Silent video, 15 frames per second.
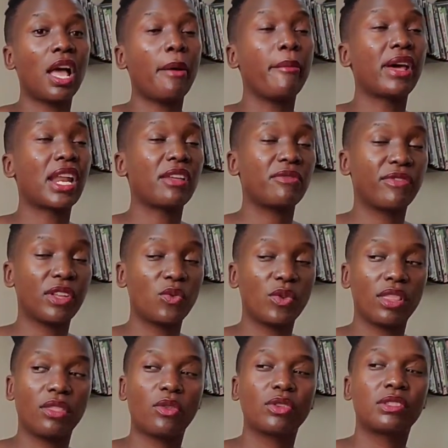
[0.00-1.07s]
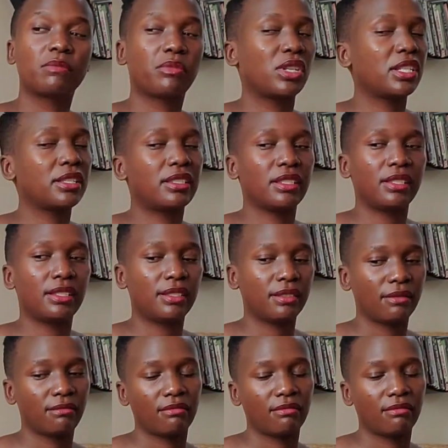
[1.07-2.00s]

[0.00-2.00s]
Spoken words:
but I feel with those policies,